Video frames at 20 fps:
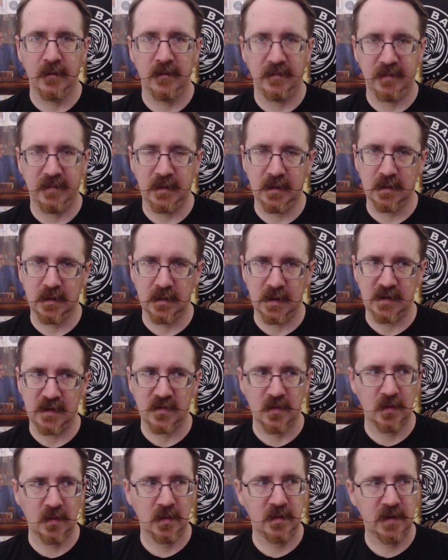feel a
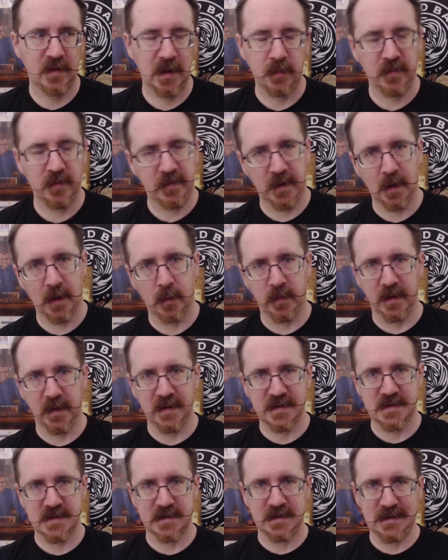certain type of
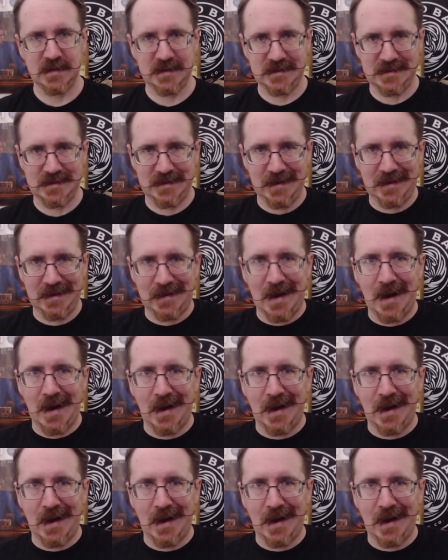helplessness that